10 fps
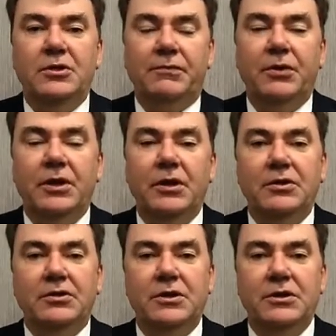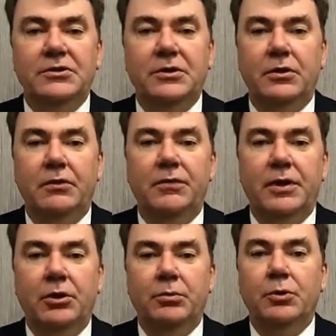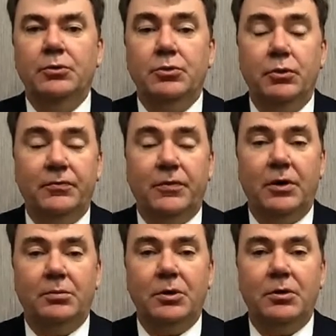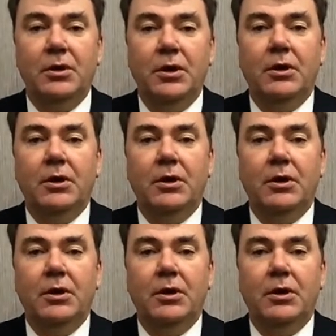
different entities that are available to a farmer.